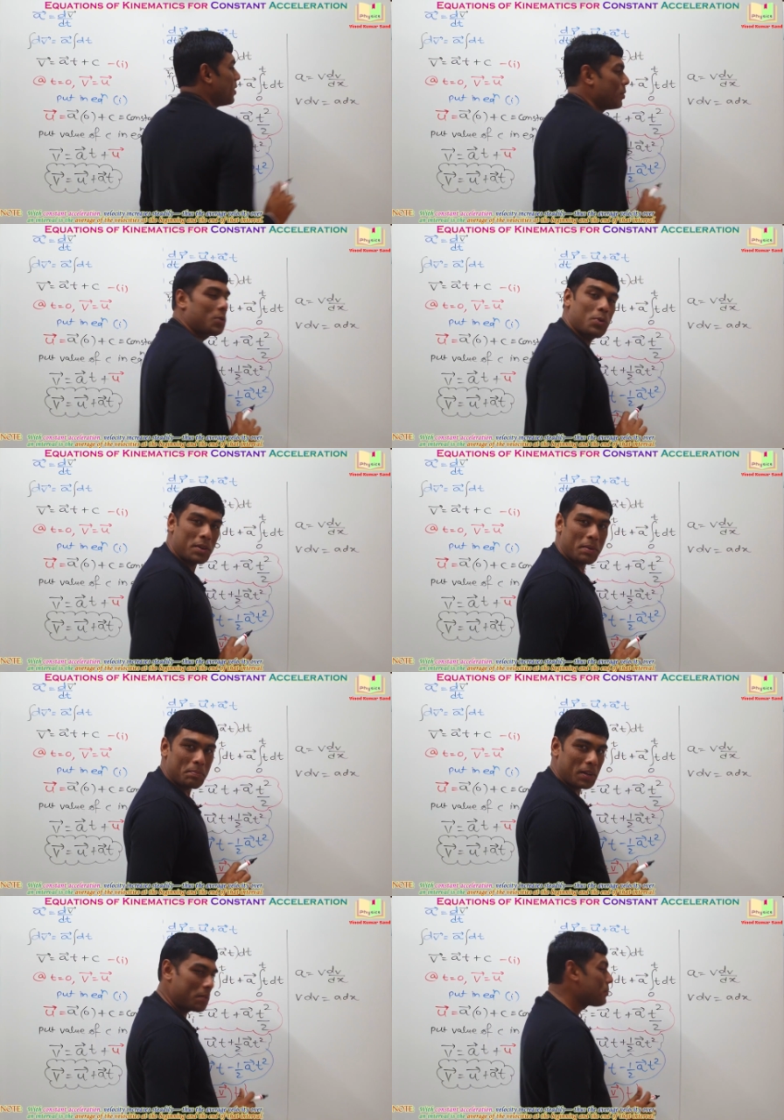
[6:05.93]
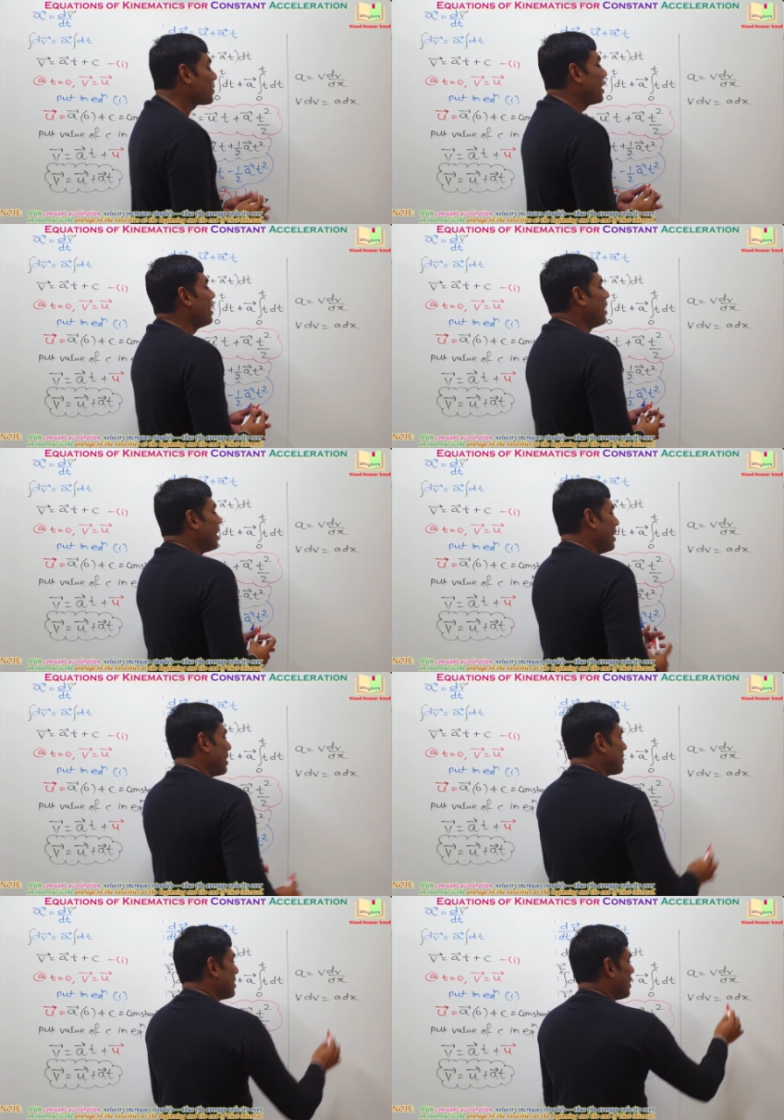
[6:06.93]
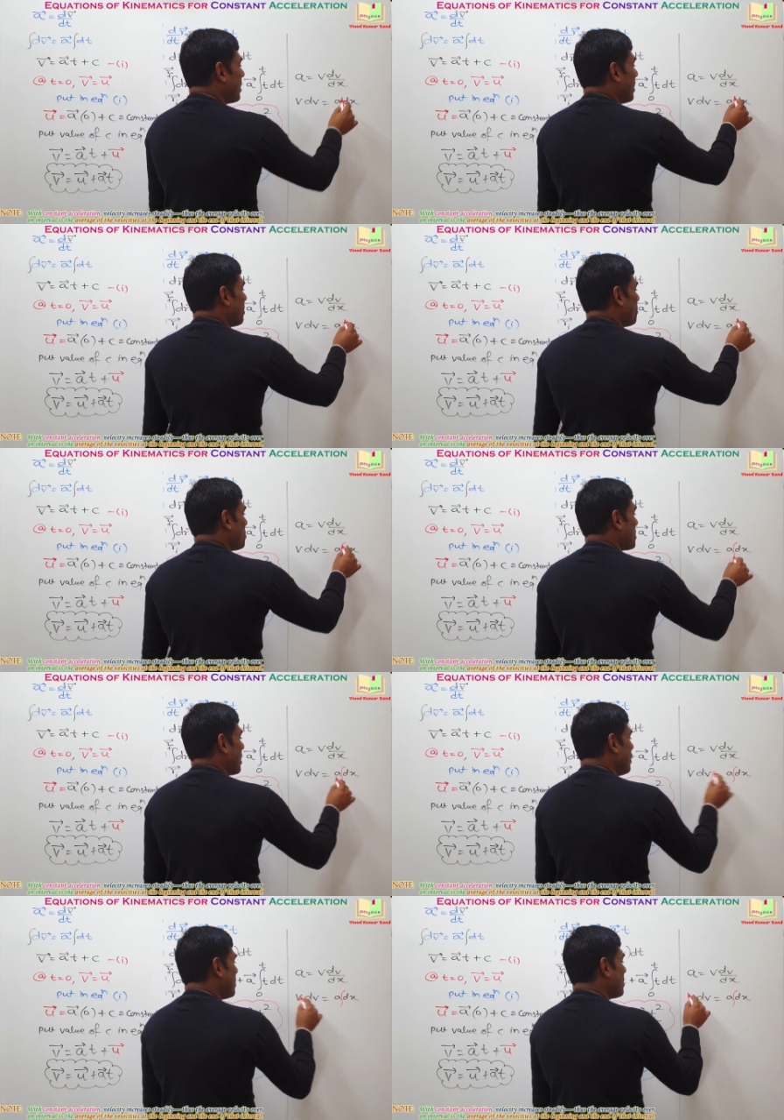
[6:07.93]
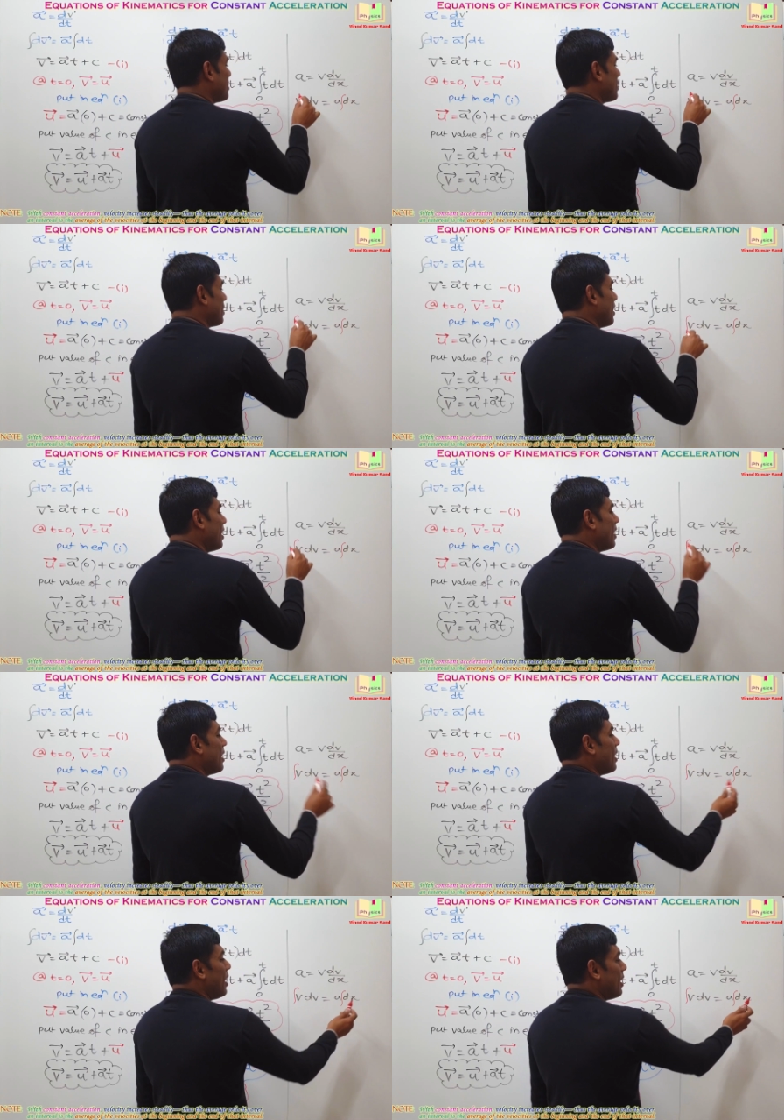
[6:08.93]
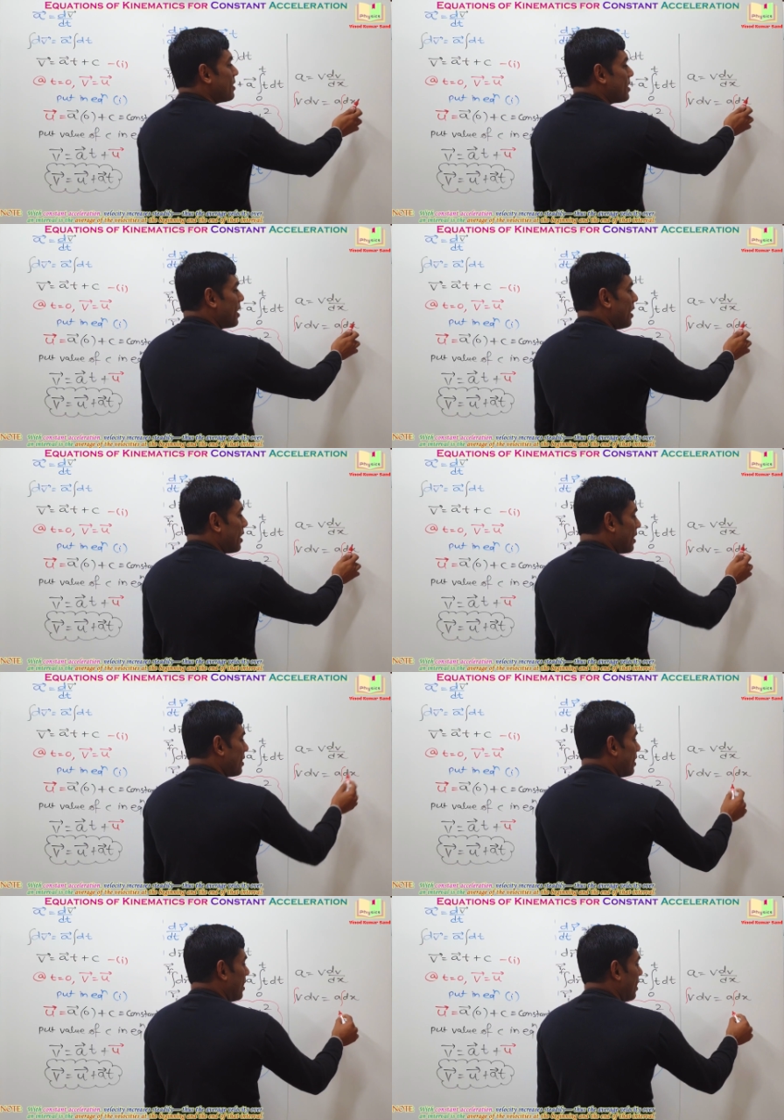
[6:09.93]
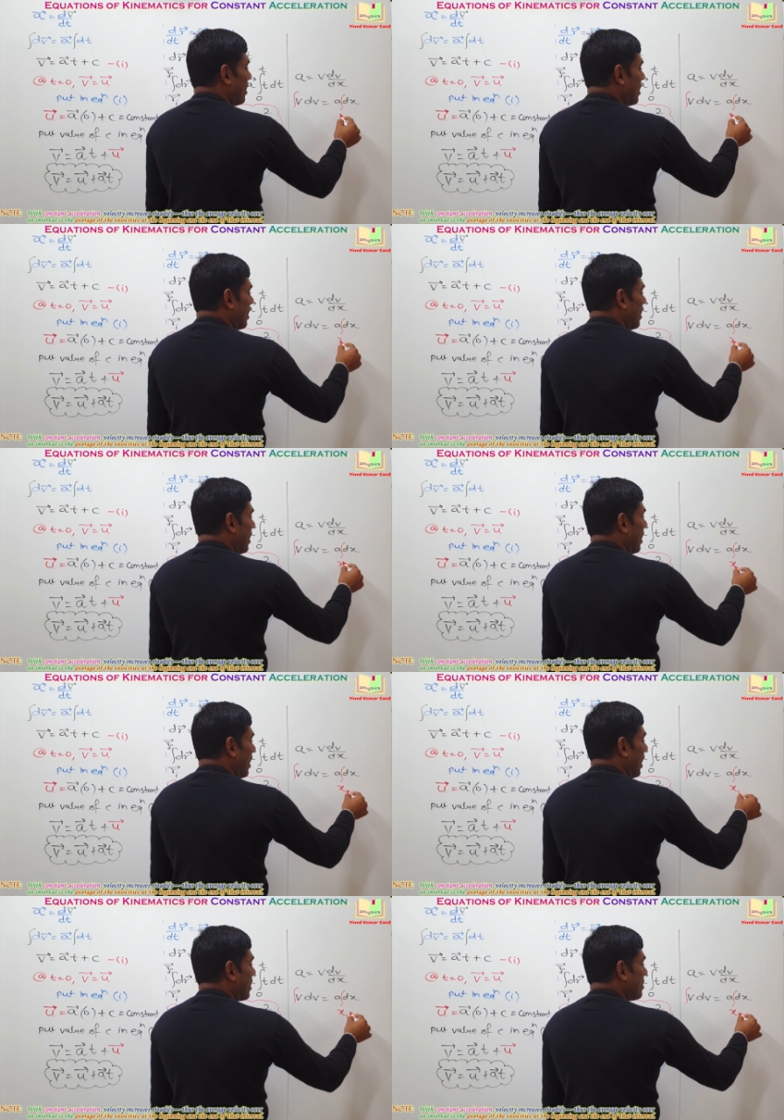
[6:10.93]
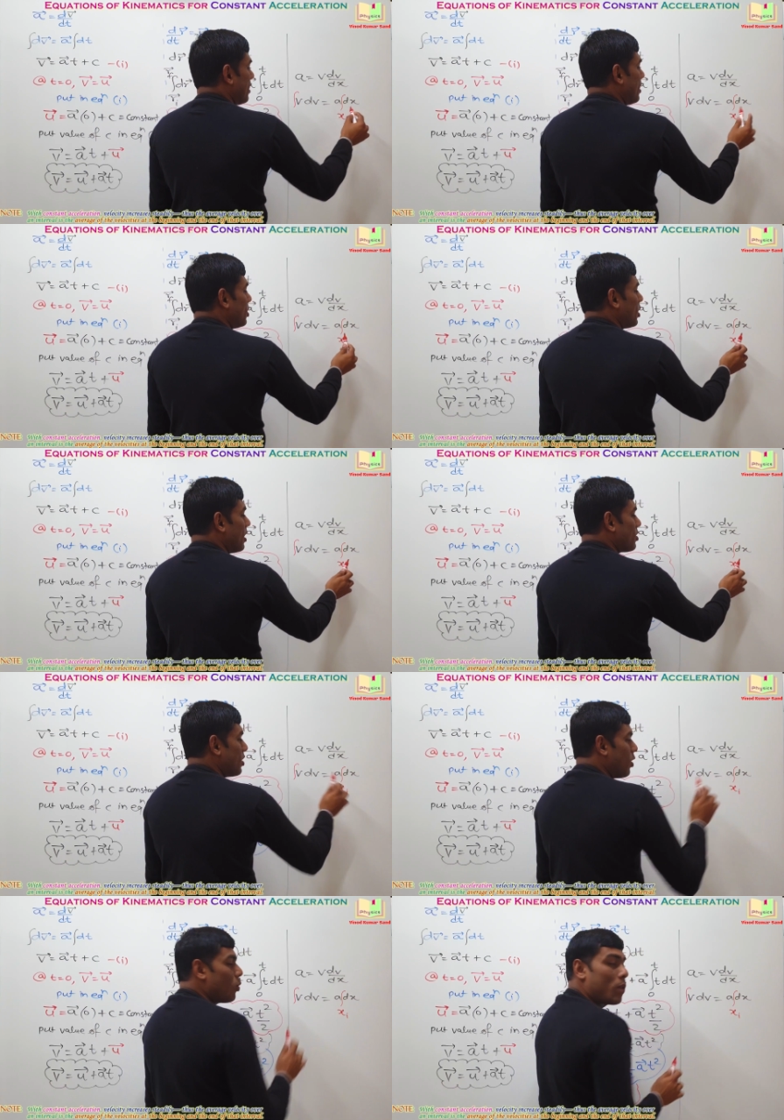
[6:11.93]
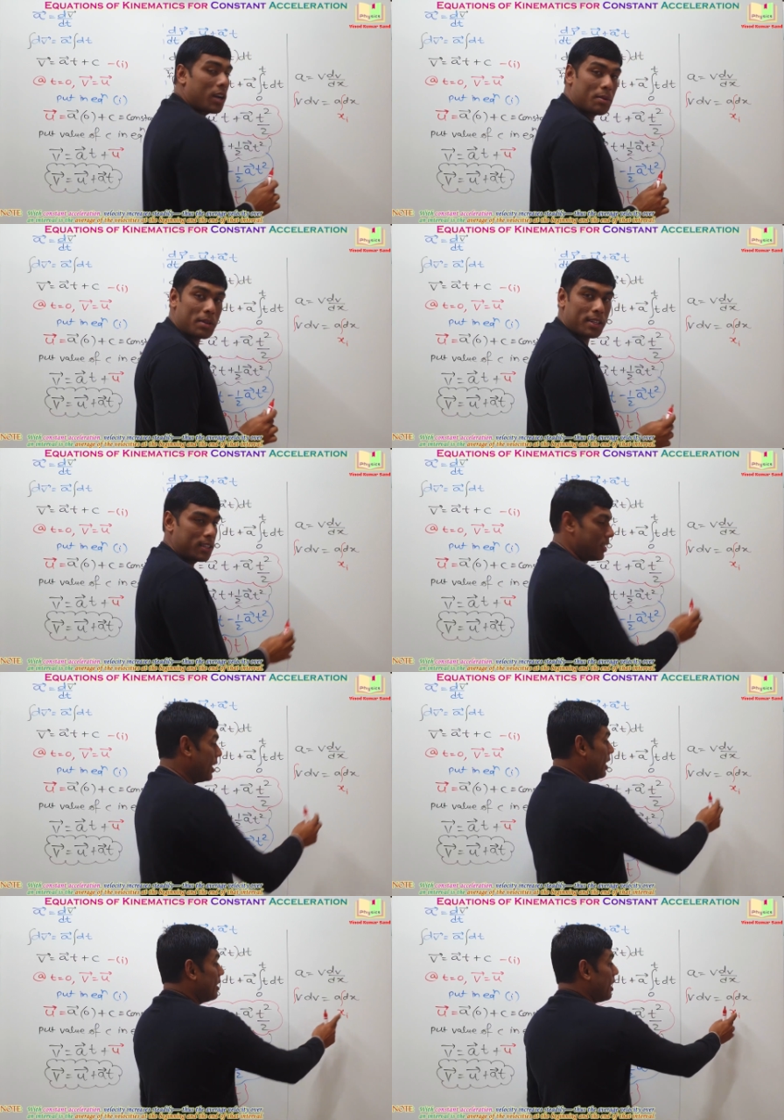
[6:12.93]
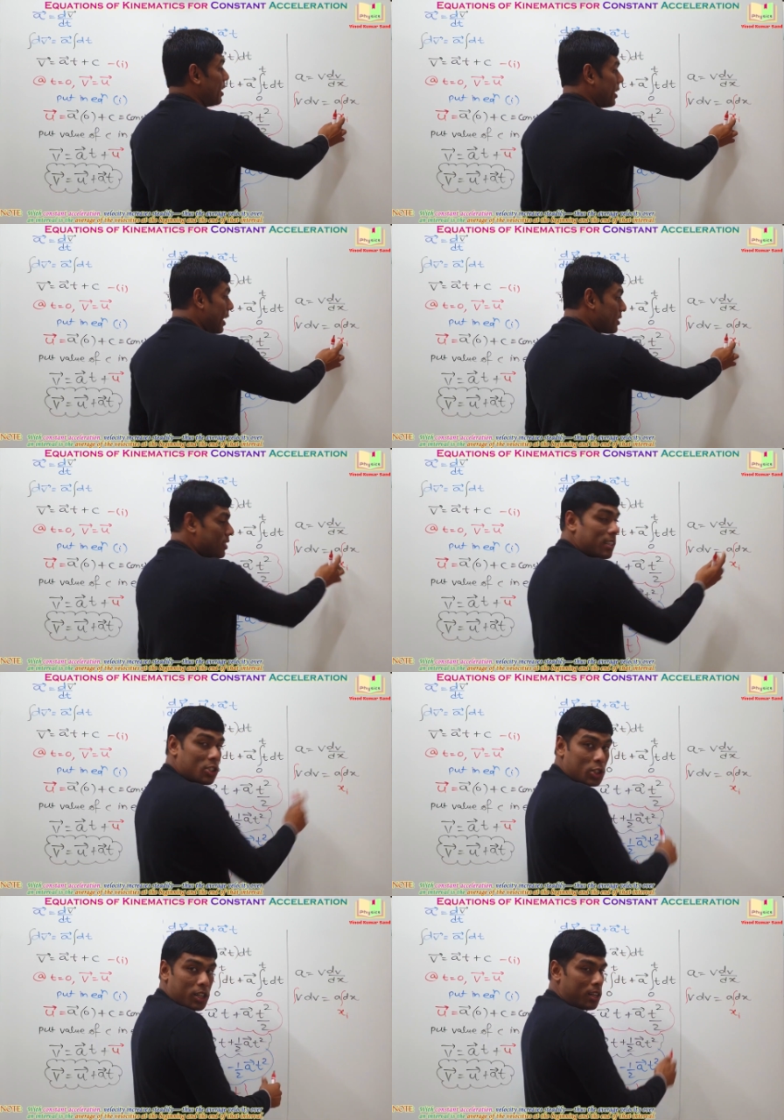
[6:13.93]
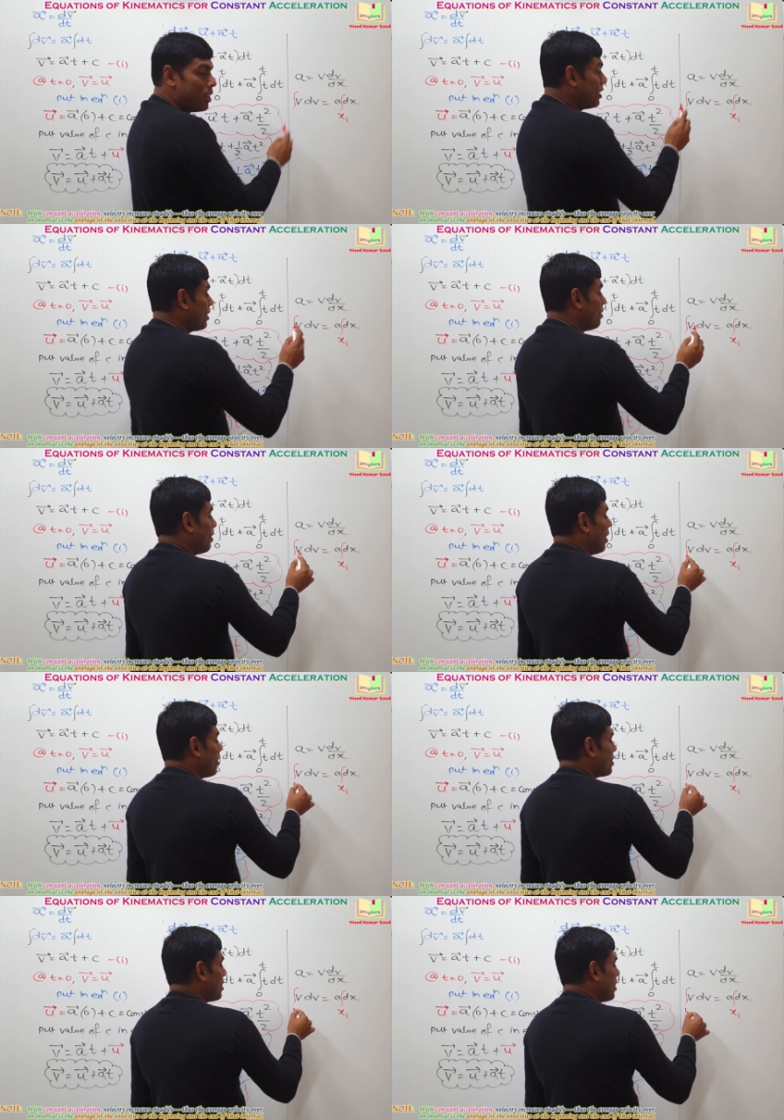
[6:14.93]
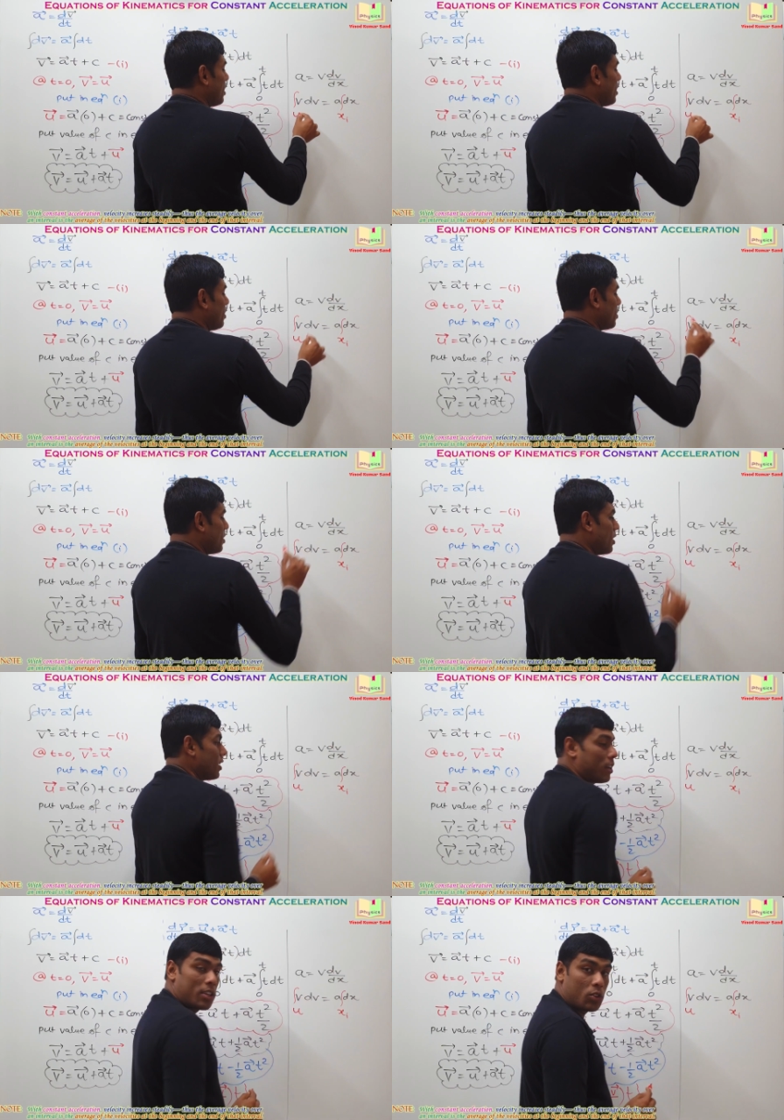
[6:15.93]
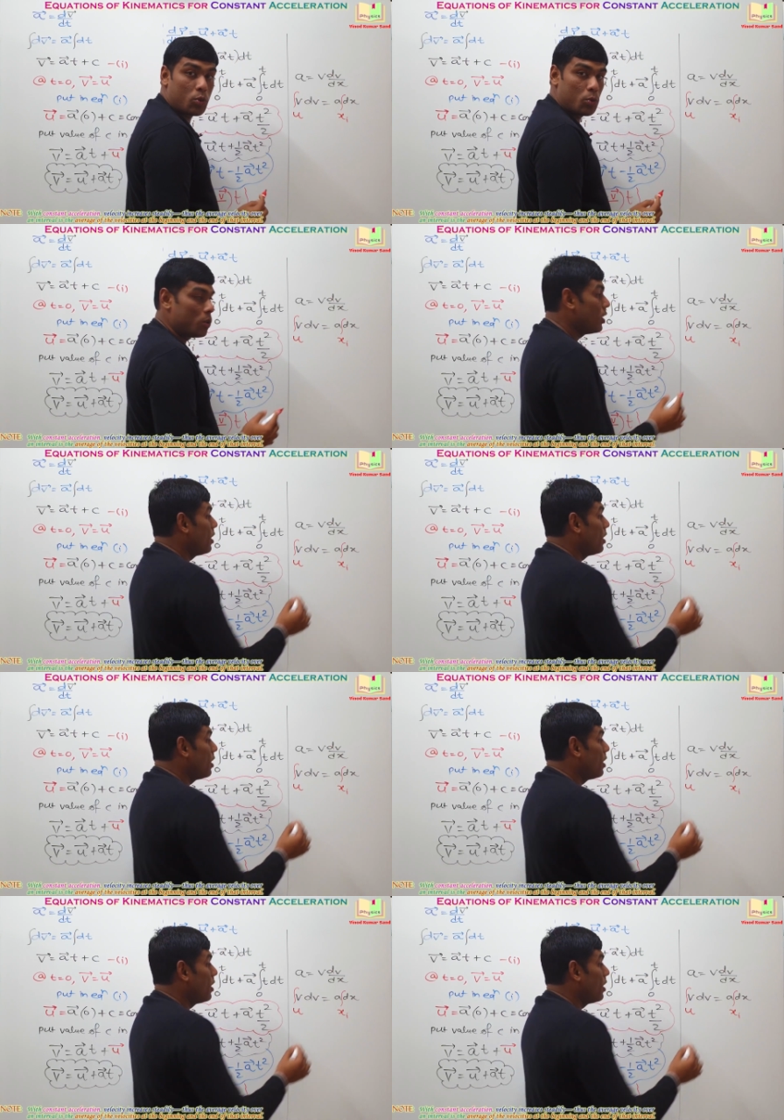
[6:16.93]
Do you remember? Let us integrate both sides. Let's say the x initial is the lower limit, and at x initial the velocity is u.